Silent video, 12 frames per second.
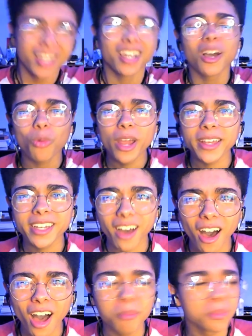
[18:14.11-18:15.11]
Wake
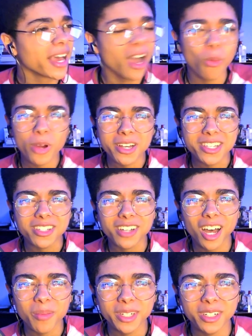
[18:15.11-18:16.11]
up. Where's the
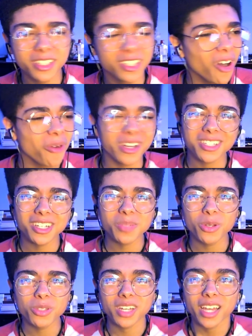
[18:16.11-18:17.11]
cum gonna go? It's not
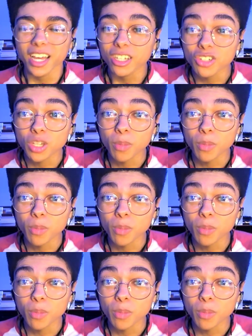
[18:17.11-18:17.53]
supposed to. It's